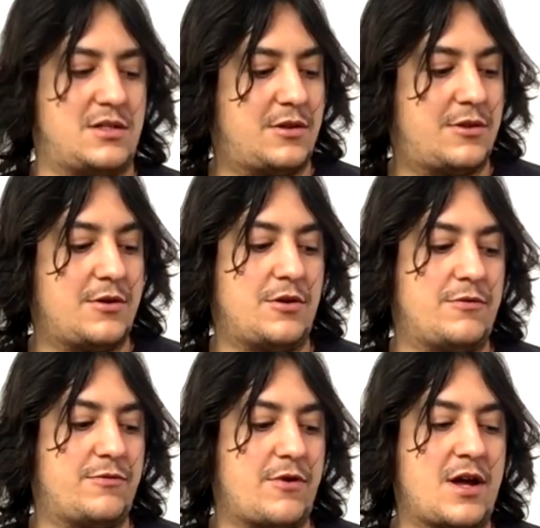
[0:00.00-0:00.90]
the third
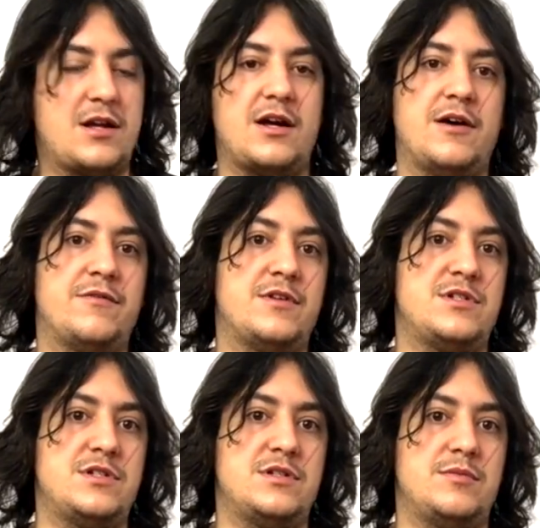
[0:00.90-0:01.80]
fret of
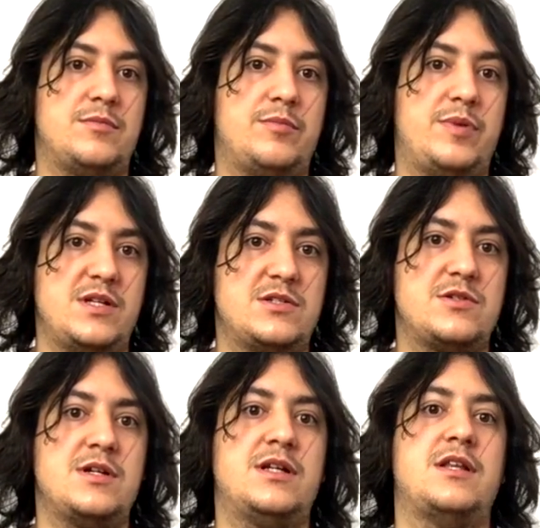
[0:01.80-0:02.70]
the B
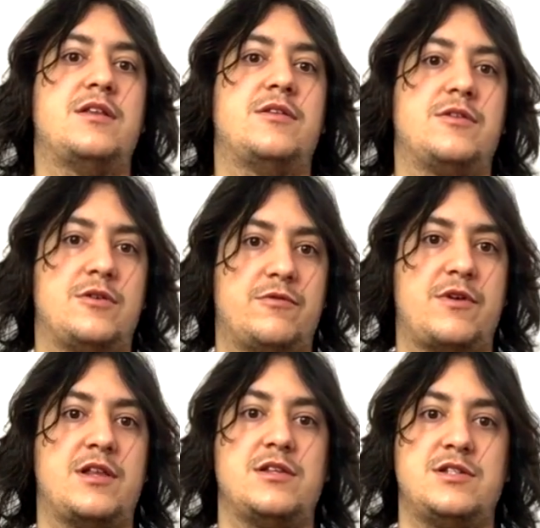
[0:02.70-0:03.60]
string, then the third fret
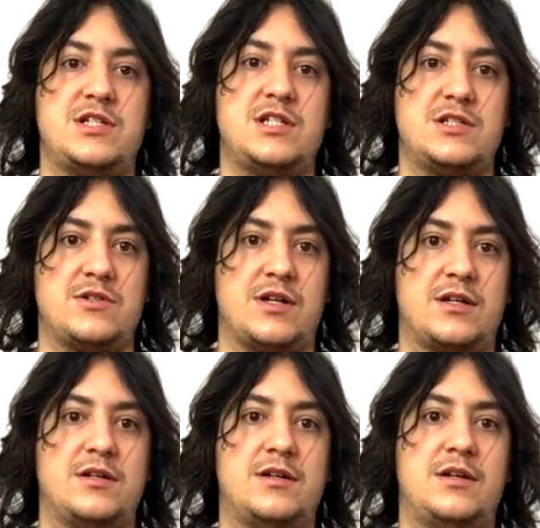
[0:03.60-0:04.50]
of the G
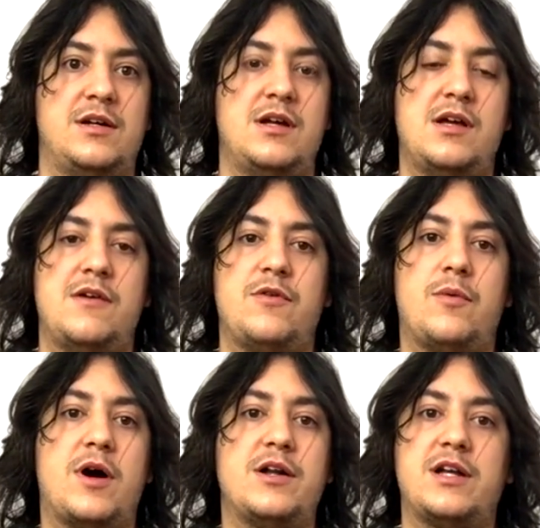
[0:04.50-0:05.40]
string. If you
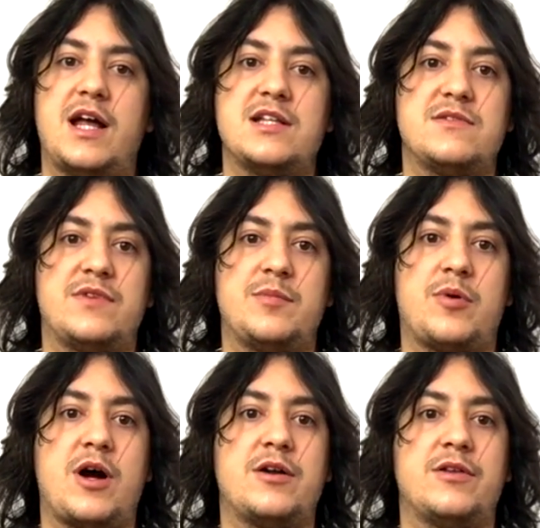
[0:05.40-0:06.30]
want, you can add some
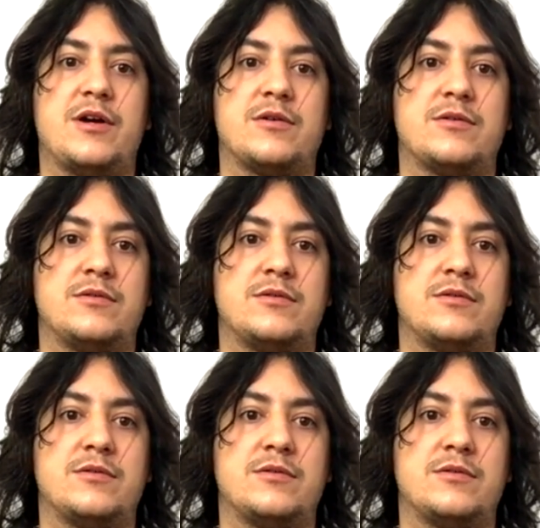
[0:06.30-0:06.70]
vibrato there.